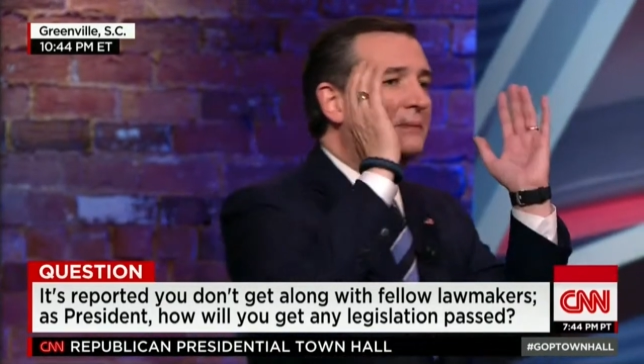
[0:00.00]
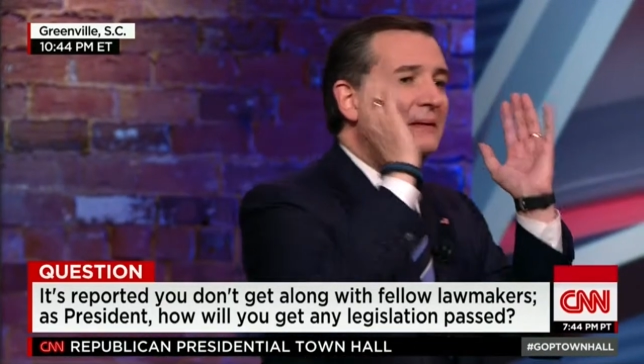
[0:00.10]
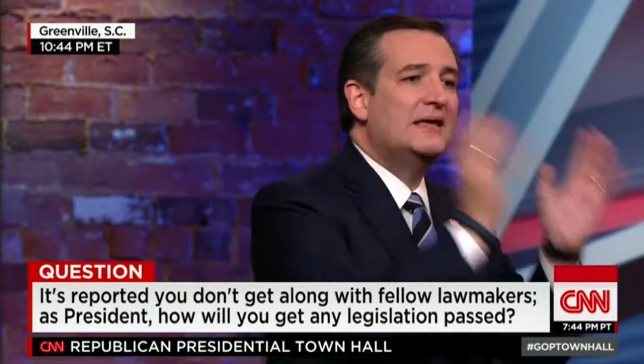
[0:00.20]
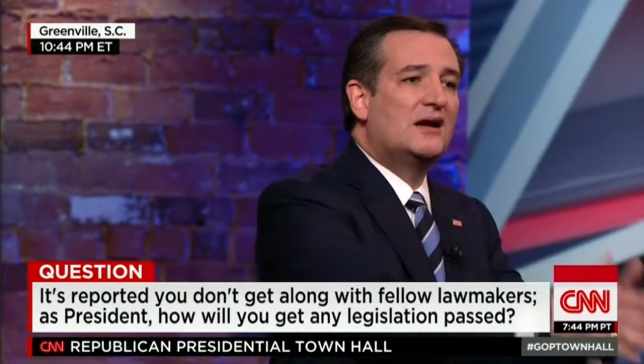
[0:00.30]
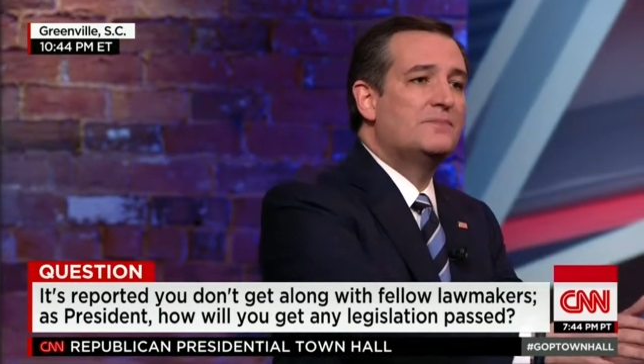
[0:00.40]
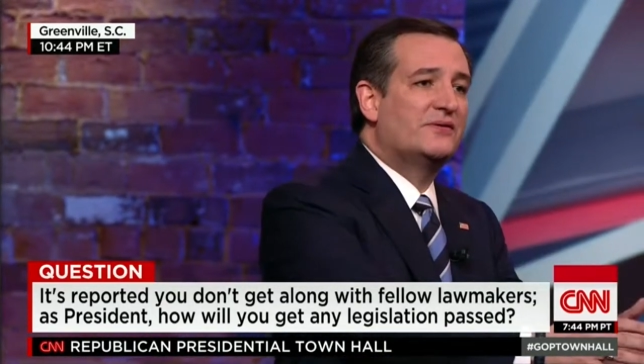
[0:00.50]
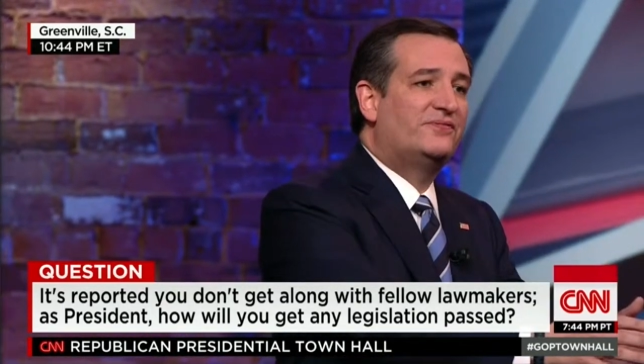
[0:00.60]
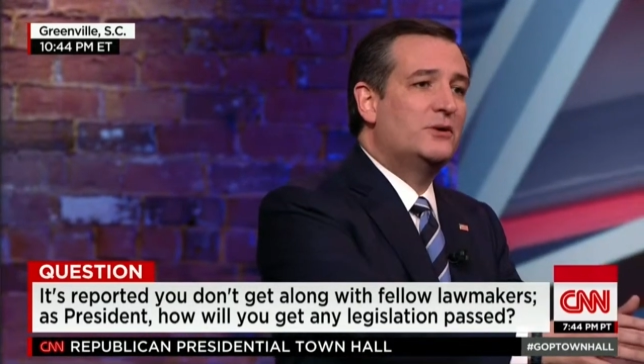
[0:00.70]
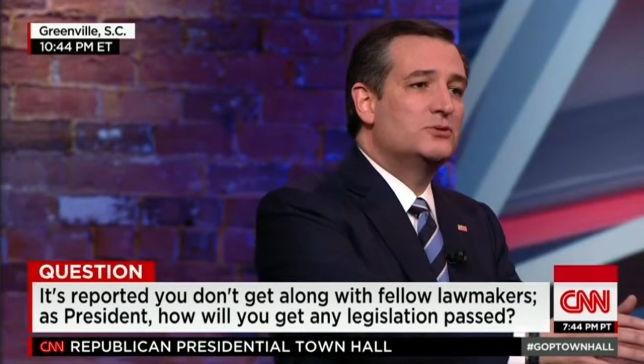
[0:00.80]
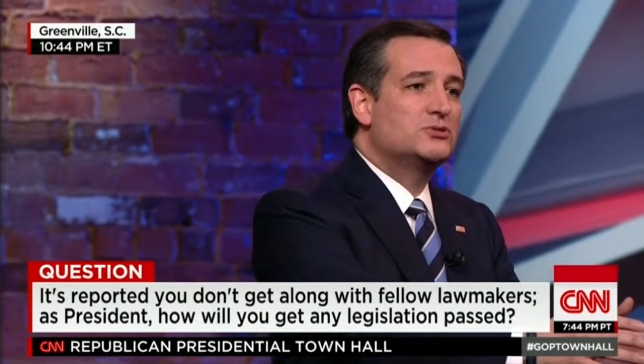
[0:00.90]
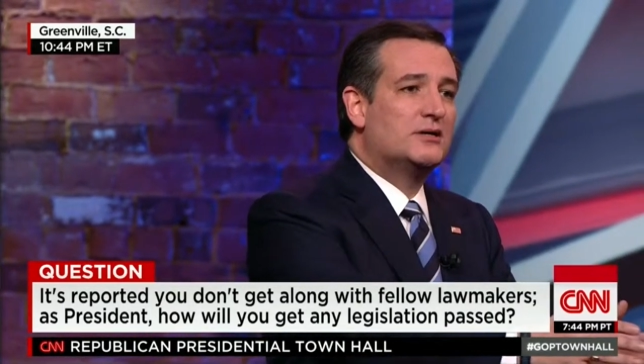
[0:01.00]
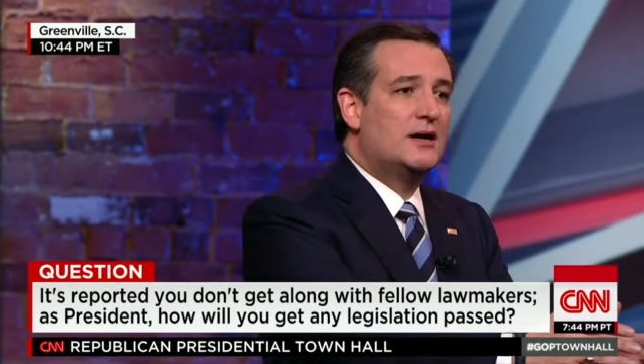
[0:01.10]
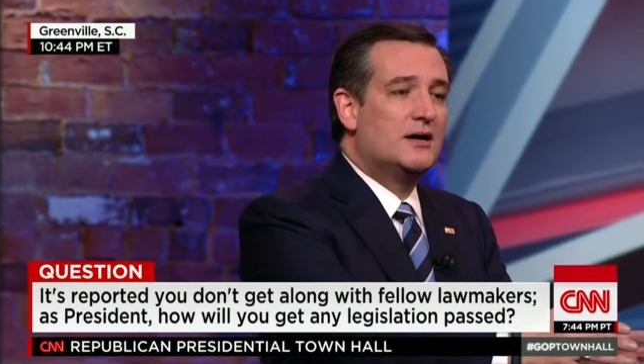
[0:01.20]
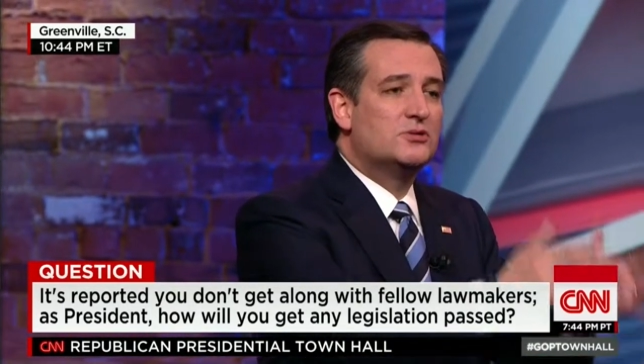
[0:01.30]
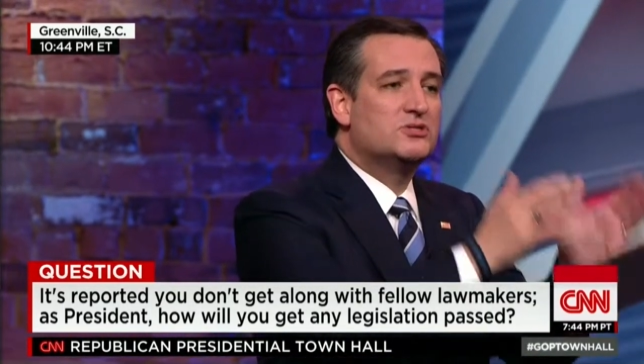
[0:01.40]
lit up the phones to
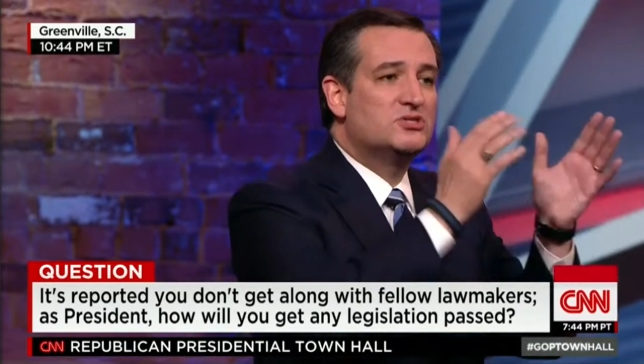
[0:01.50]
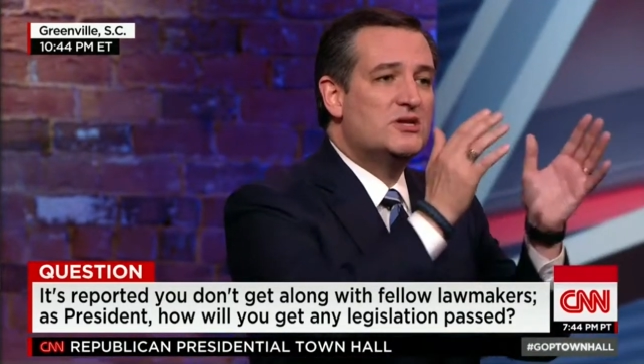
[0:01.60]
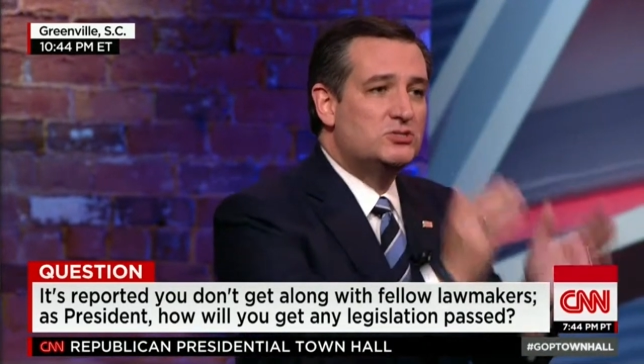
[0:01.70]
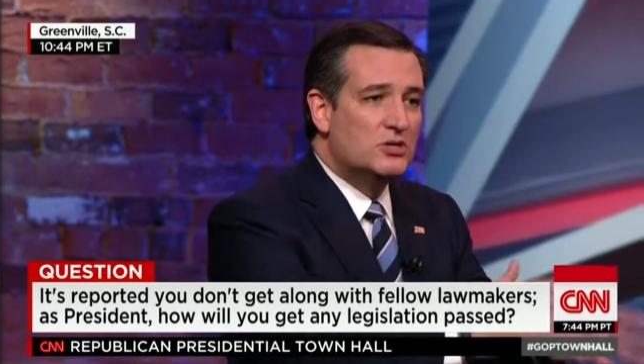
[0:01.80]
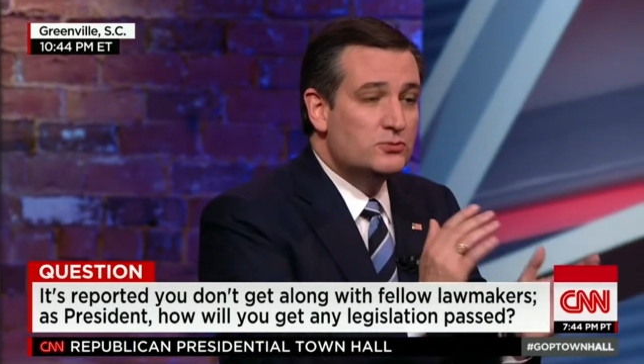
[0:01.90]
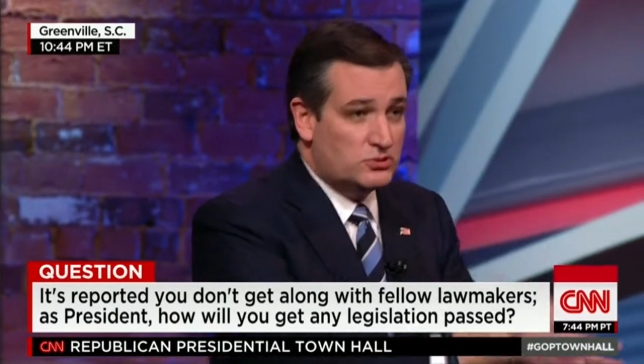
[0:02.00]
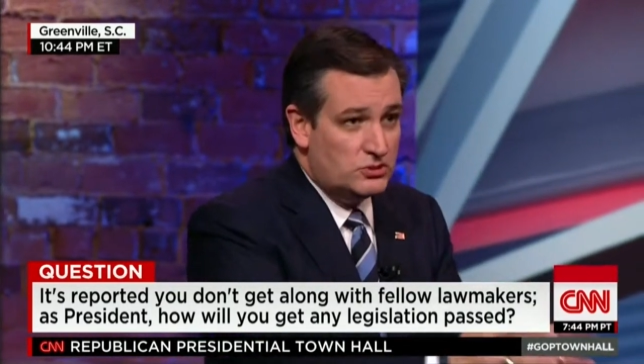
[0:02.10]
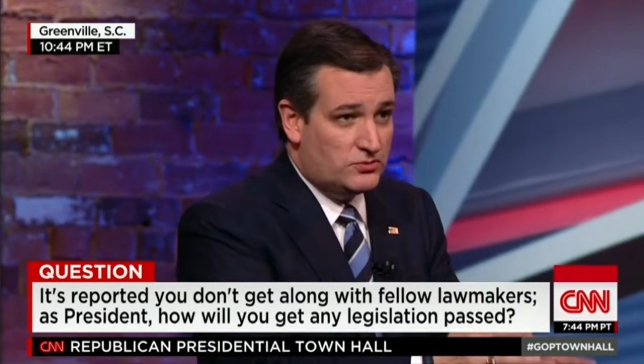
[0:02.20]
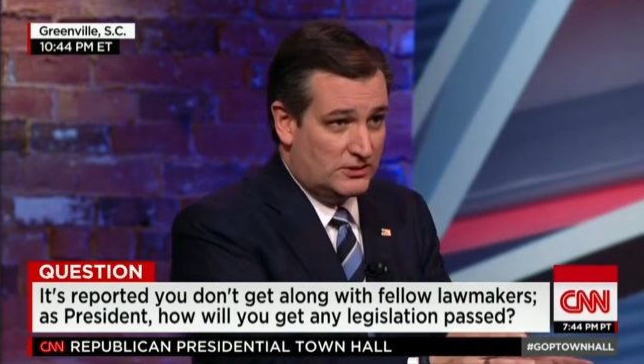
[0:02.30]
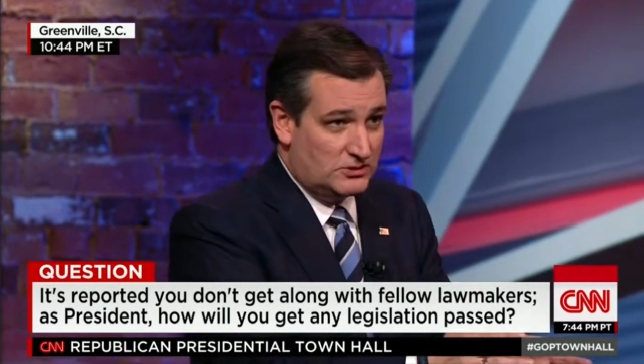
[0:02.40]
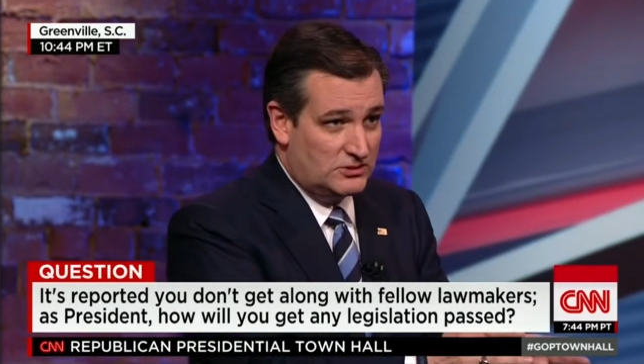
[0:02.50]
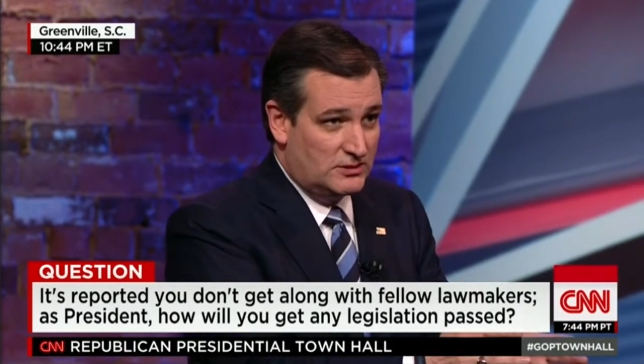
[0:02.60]
Congress and said, don't do this.